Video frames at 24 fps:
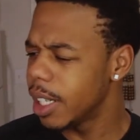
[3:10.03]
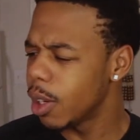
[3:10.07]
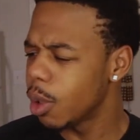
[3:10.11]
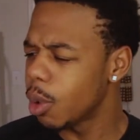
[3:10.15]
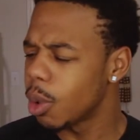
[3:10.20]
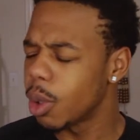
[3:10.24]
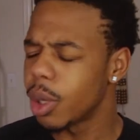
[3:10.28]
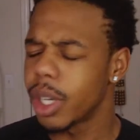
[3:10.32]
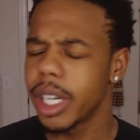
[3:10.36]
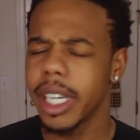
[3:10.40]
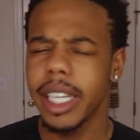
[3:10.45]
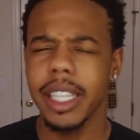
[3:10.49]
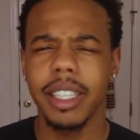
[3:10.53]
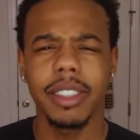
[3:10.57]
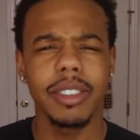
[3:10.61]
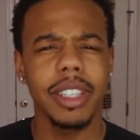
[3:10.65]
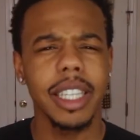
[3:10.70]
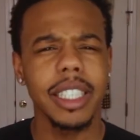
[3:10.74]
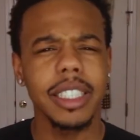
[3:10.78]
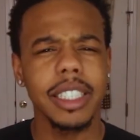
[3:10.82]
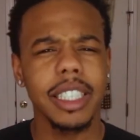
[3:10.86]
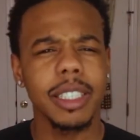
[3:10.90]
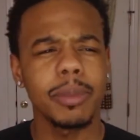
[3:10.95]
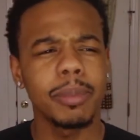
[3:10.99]
or either
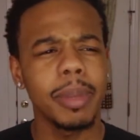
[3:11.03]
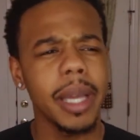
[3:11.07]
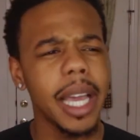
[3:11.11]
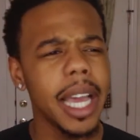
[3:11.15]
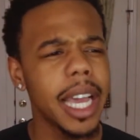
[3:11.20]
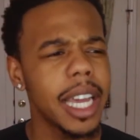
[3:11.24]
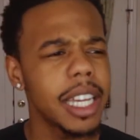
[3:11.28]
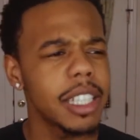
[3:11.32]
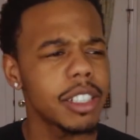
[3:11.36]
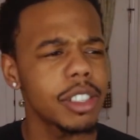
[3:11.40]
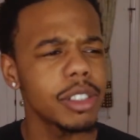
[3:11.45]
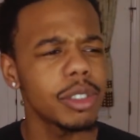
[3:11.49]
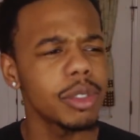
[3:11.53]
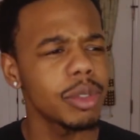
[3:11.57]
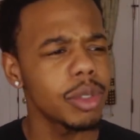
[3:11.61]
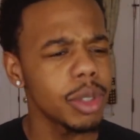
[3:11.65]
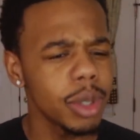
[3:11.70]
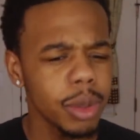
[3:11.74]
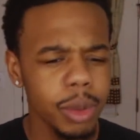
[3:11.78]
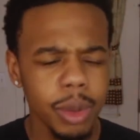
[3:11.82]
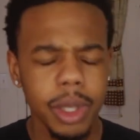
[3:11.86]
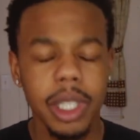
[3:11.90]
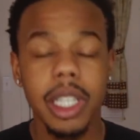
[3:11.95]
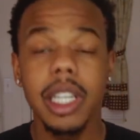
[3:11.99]
they just pass
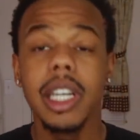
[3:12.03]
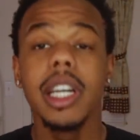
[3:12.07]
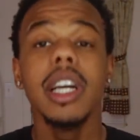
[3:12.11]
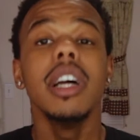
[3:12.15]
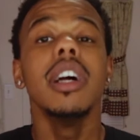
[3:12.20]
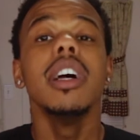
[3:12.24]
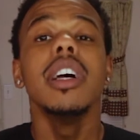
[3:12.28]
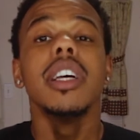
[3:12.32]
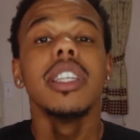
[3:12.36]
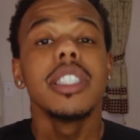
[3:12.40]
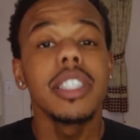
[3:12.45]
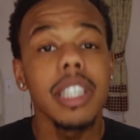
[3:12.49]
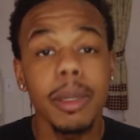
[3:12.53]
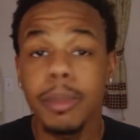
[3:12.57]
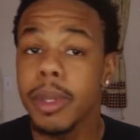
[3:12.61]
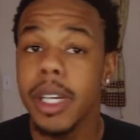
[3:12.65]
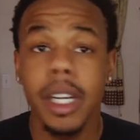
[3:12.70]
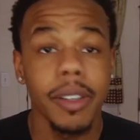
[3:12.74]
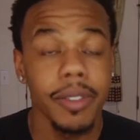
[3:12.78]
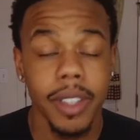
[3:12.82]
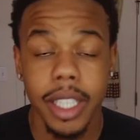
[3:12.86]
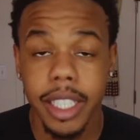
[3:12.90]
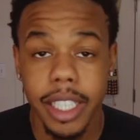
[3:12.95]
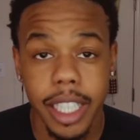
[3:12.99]
through,
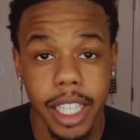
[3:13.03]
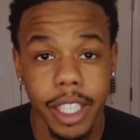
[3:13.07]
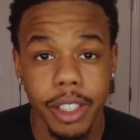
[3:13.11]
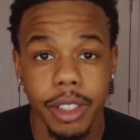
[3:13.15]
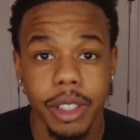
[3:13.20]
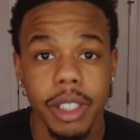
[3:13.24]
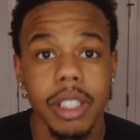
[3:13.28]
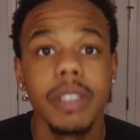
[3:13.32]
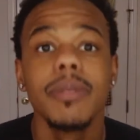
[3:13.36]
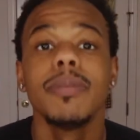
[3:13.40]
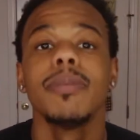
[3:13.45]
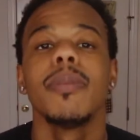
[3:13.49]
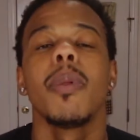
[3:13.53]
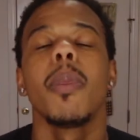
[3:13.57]
something of that nature.